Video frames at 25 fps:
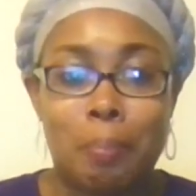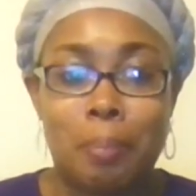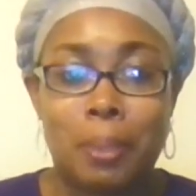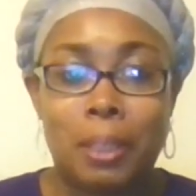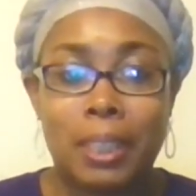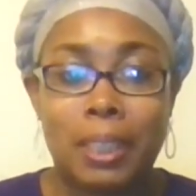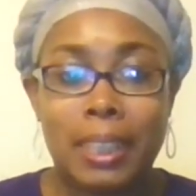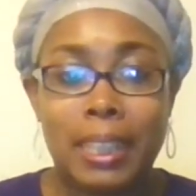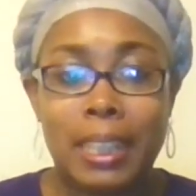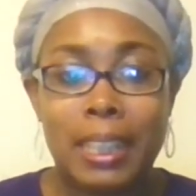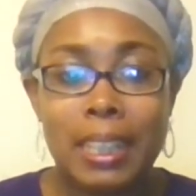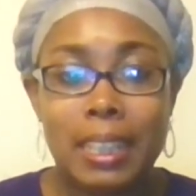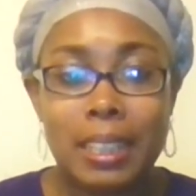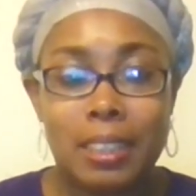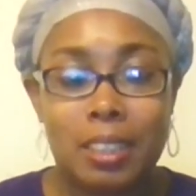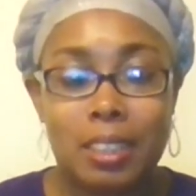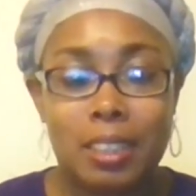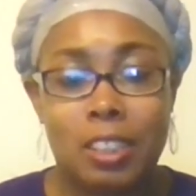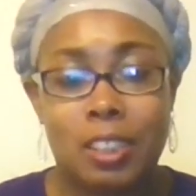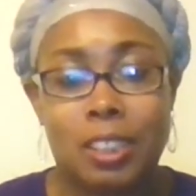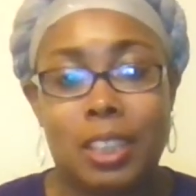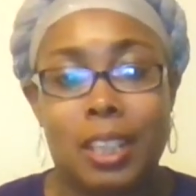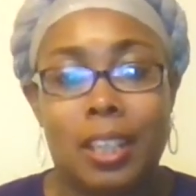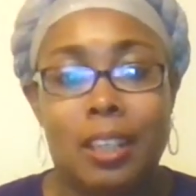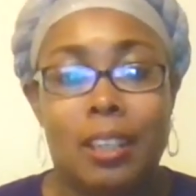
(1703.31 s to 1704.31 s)

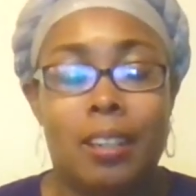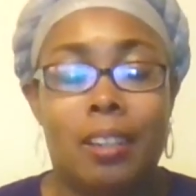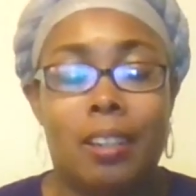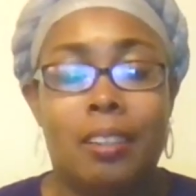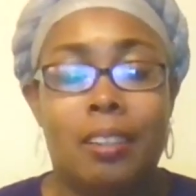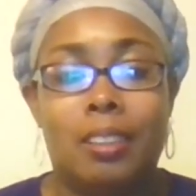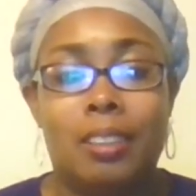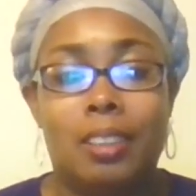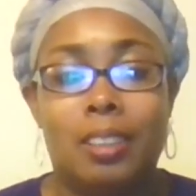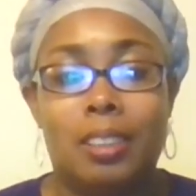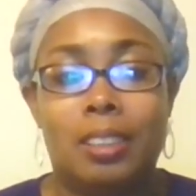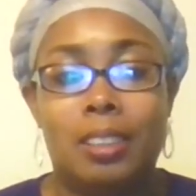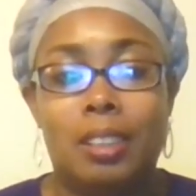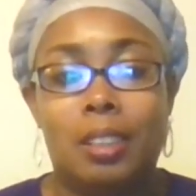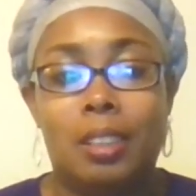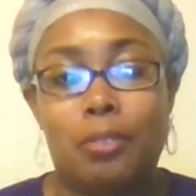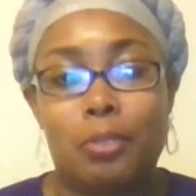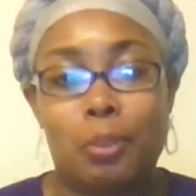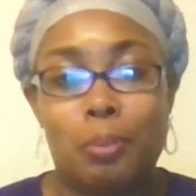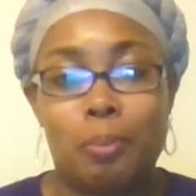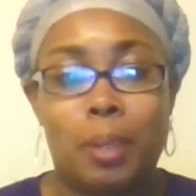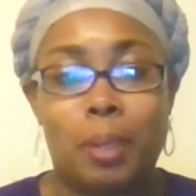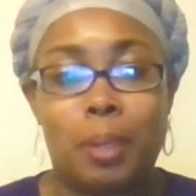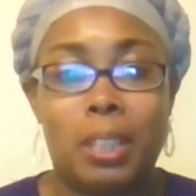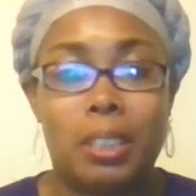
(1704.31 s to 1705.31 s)
Please share this
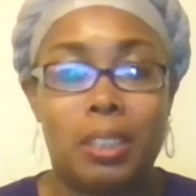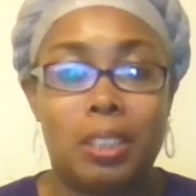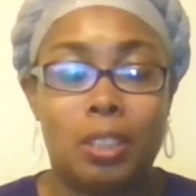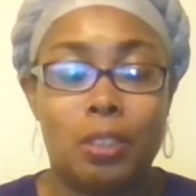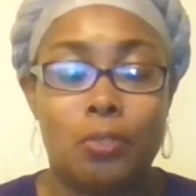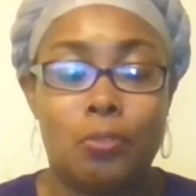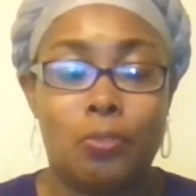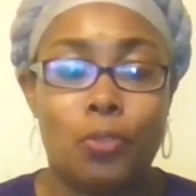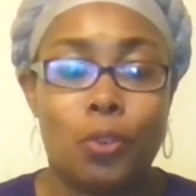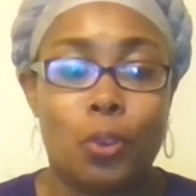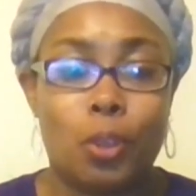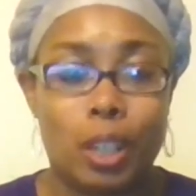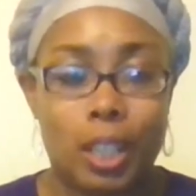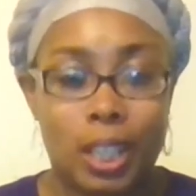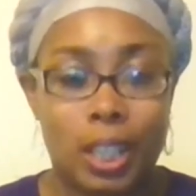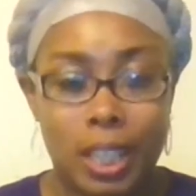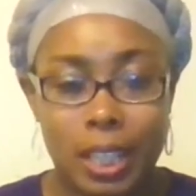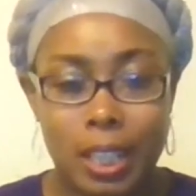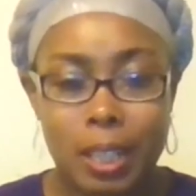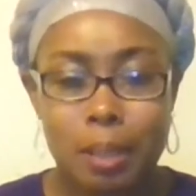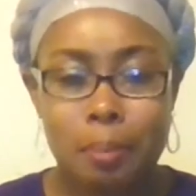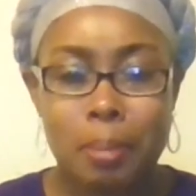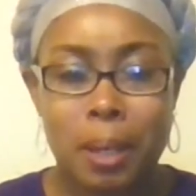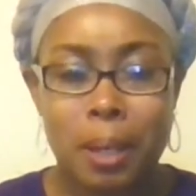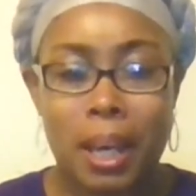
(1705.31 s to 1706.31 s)
information for
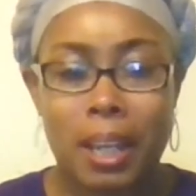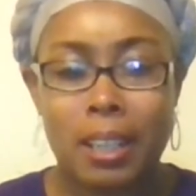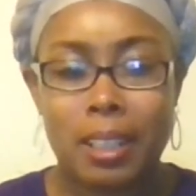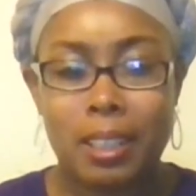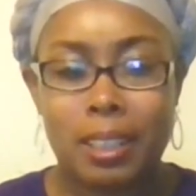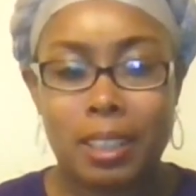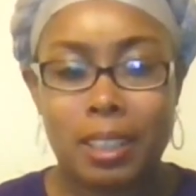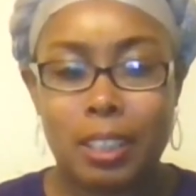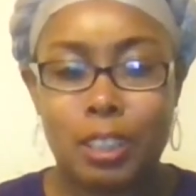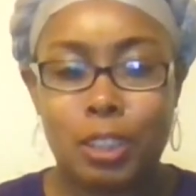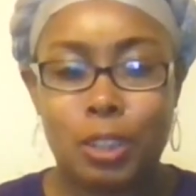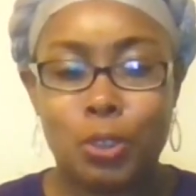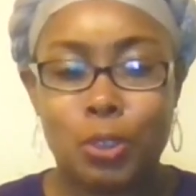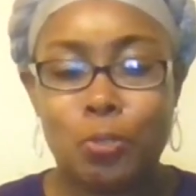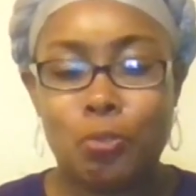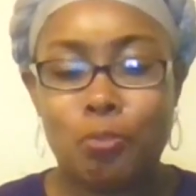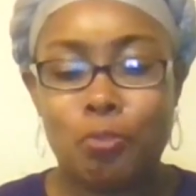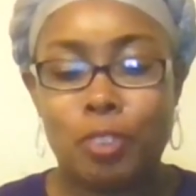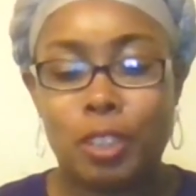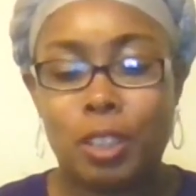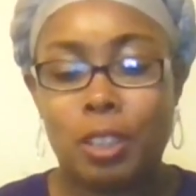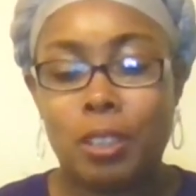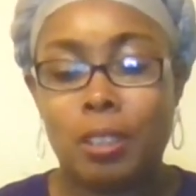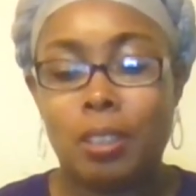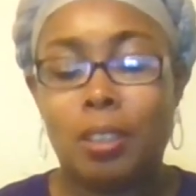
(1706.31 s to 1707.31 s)
anybody that you
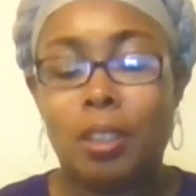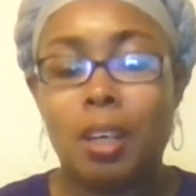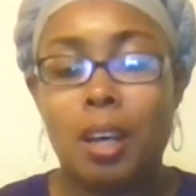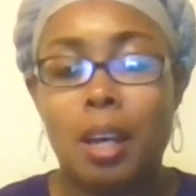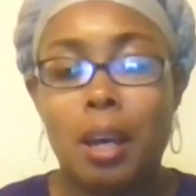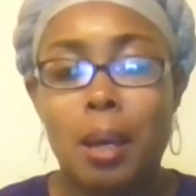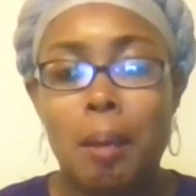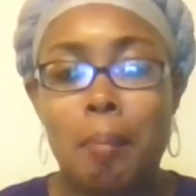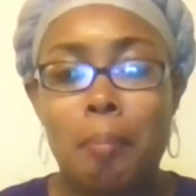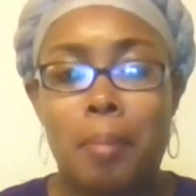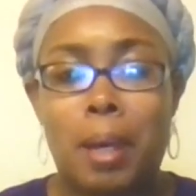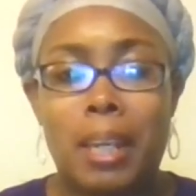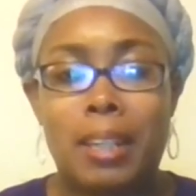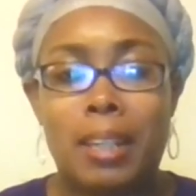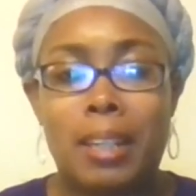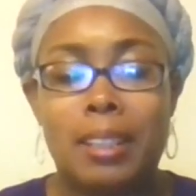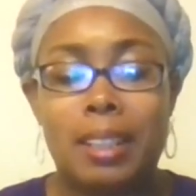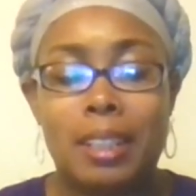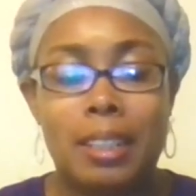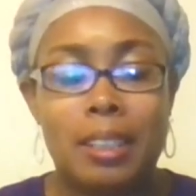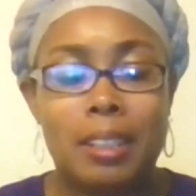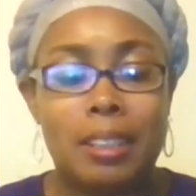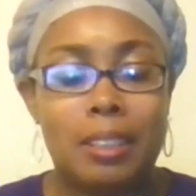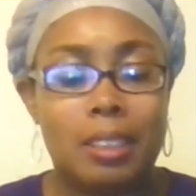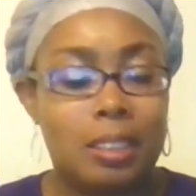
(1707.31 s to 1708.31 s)
feel may
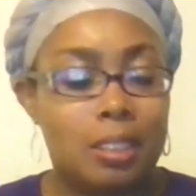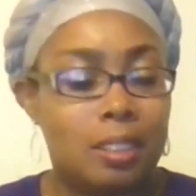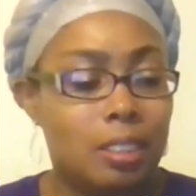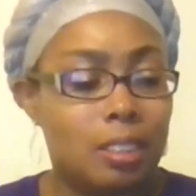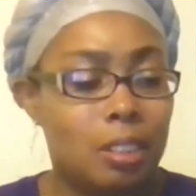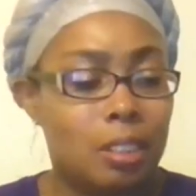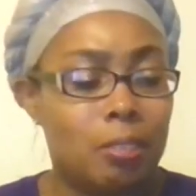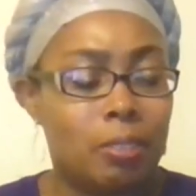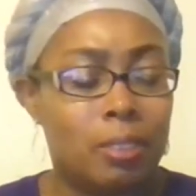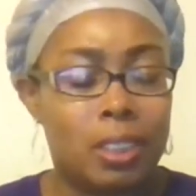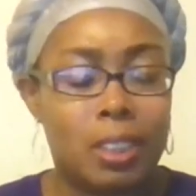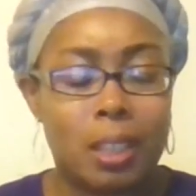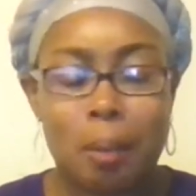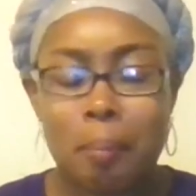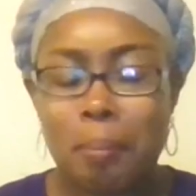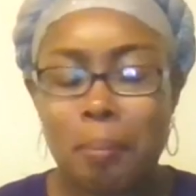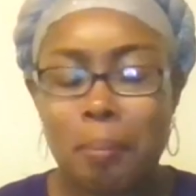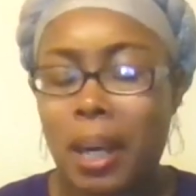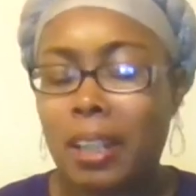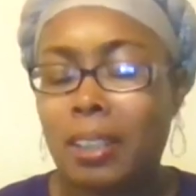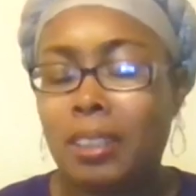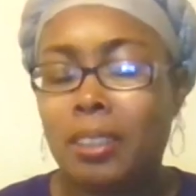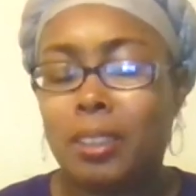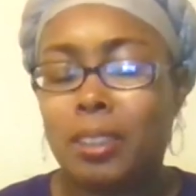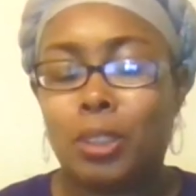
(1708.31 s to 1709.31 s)
need this. If
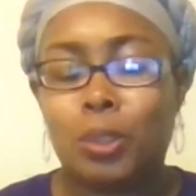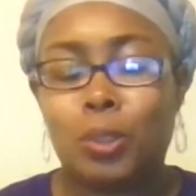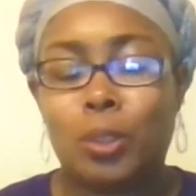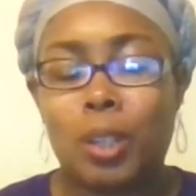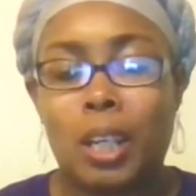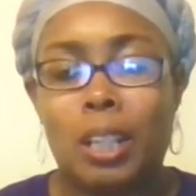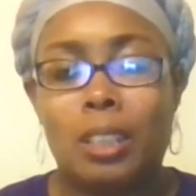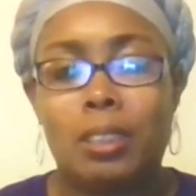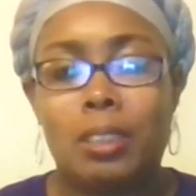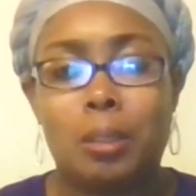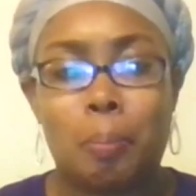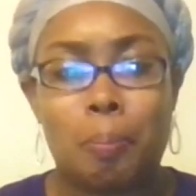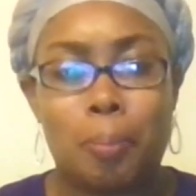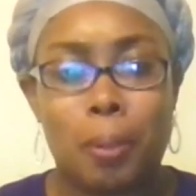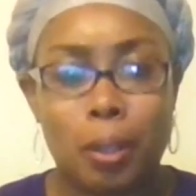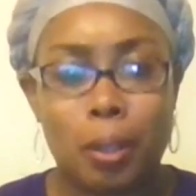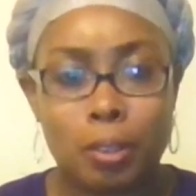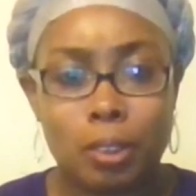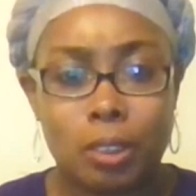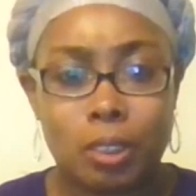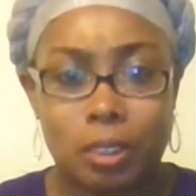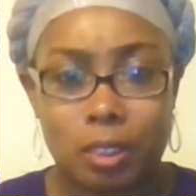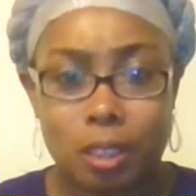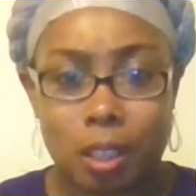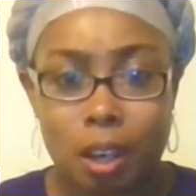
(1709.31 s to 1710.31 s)
somebody is trying to
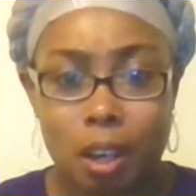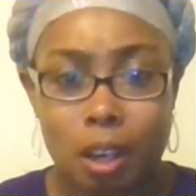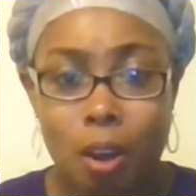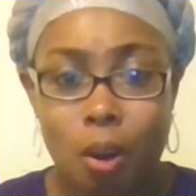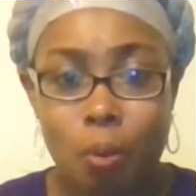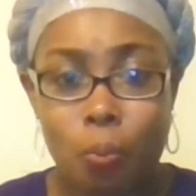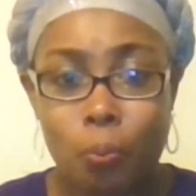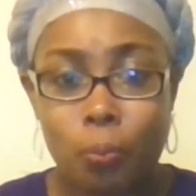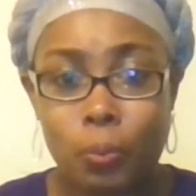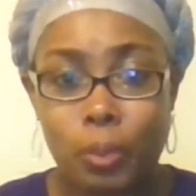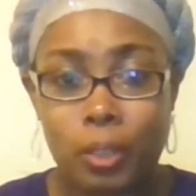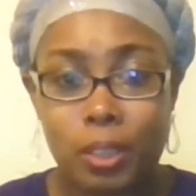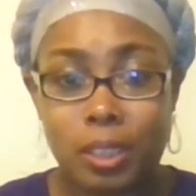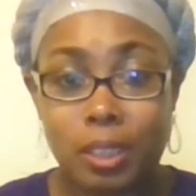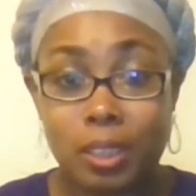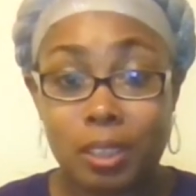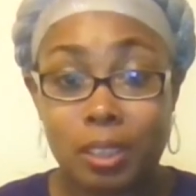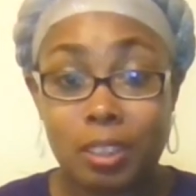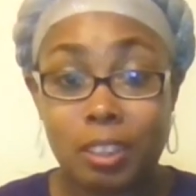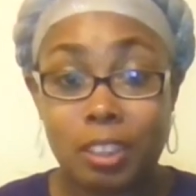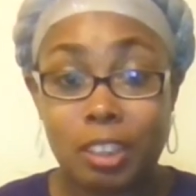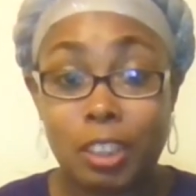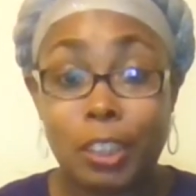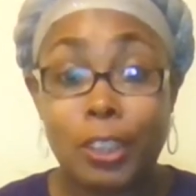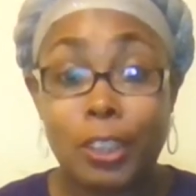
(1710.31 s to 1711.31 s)
purchase a home within
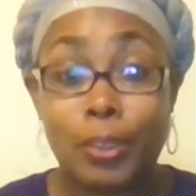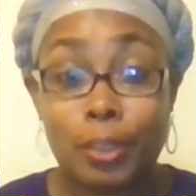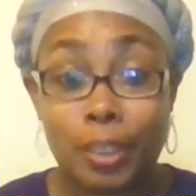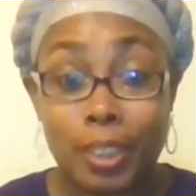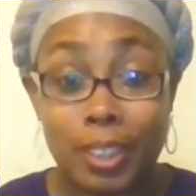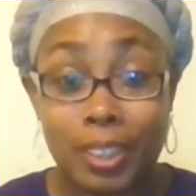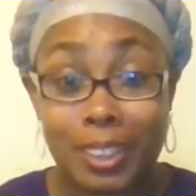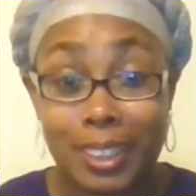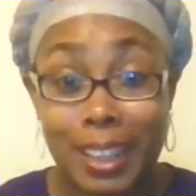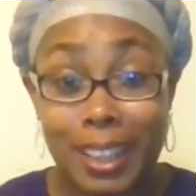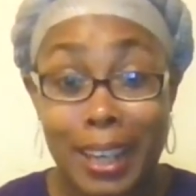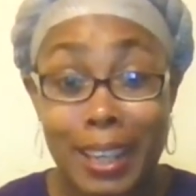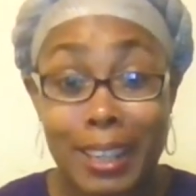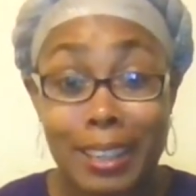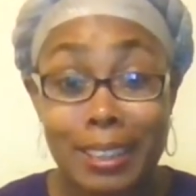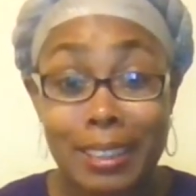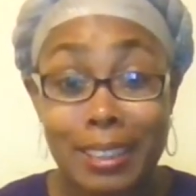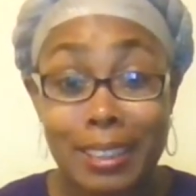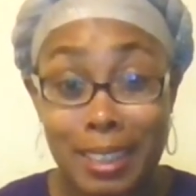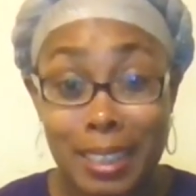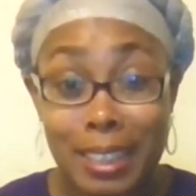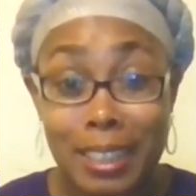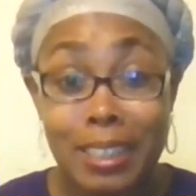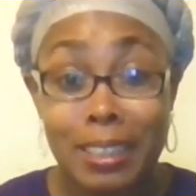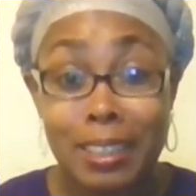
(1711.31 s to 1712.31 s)
a year, they
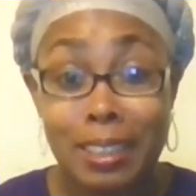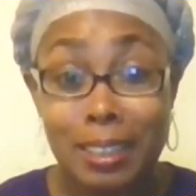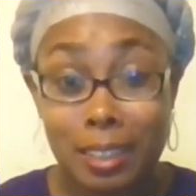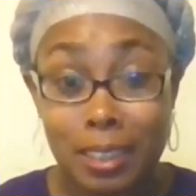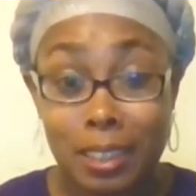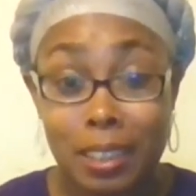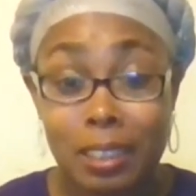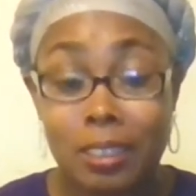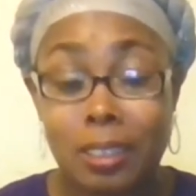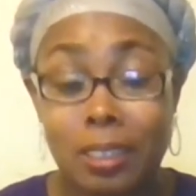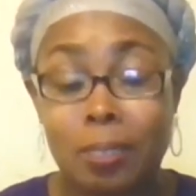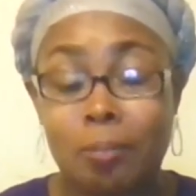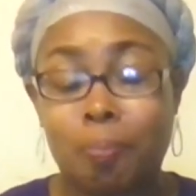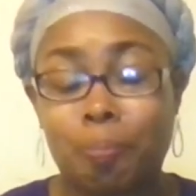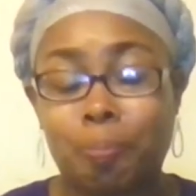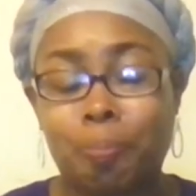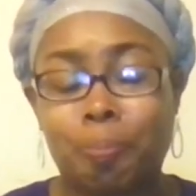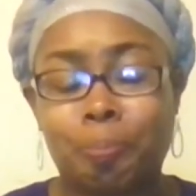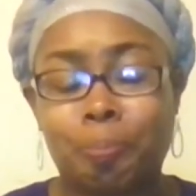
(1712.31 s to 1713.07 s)
need this.